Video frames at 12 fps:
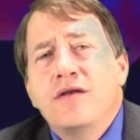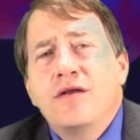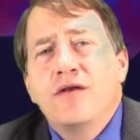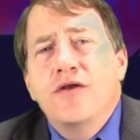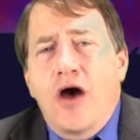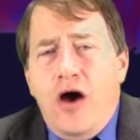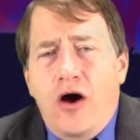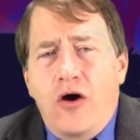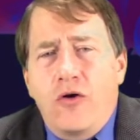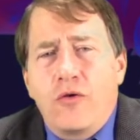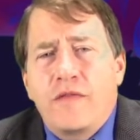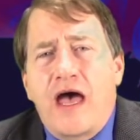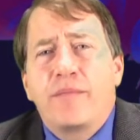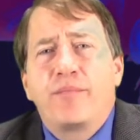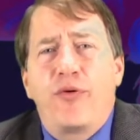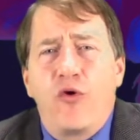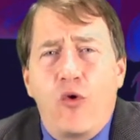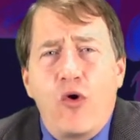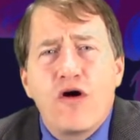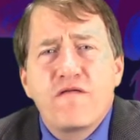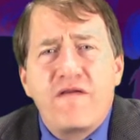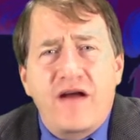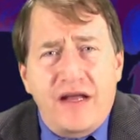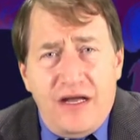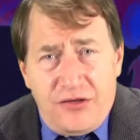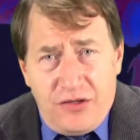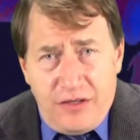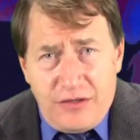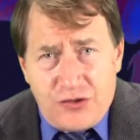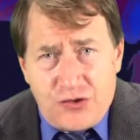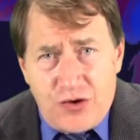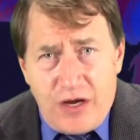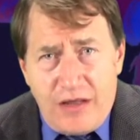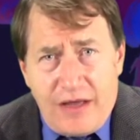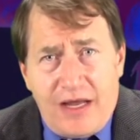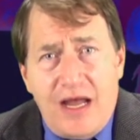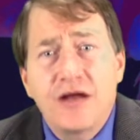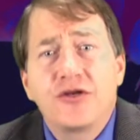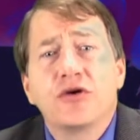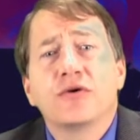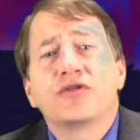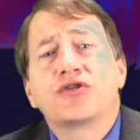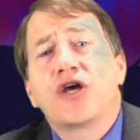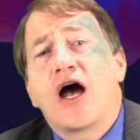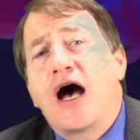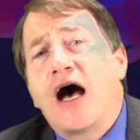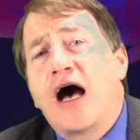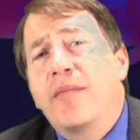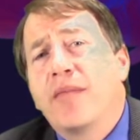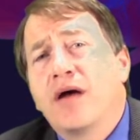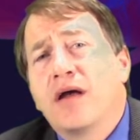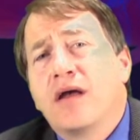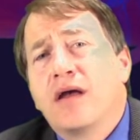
No, that poor financial industry that can't do its job